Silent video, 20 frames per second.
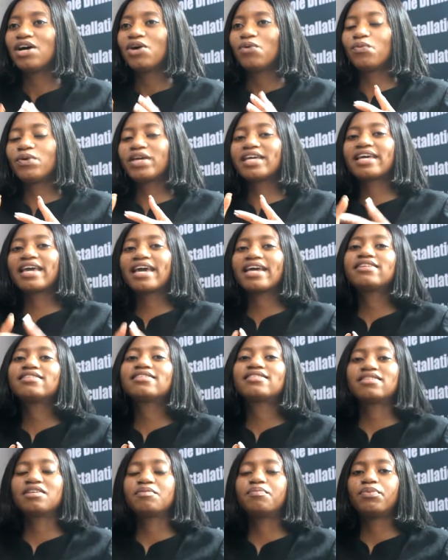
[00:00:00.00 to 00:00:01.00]
we
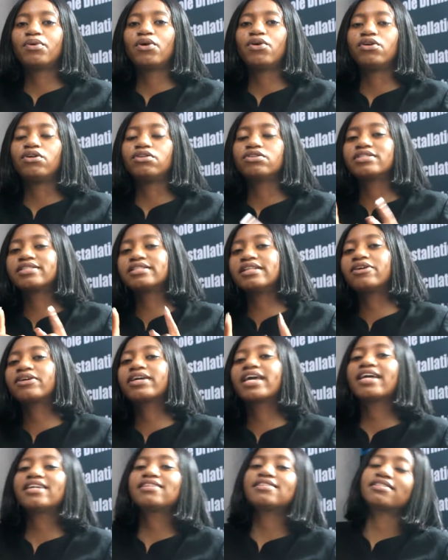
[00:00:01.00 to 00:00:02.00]
case the boreholes. Now
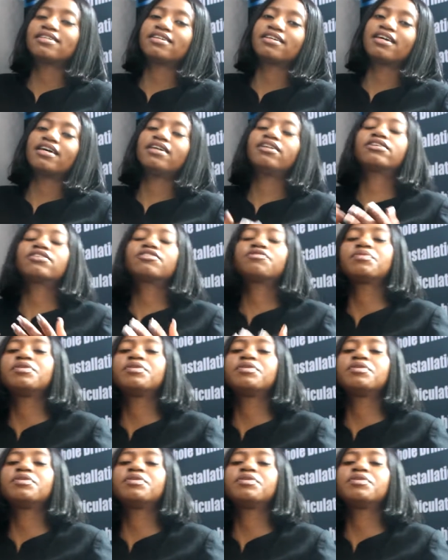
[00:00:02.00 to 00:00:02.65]
casing, a lot of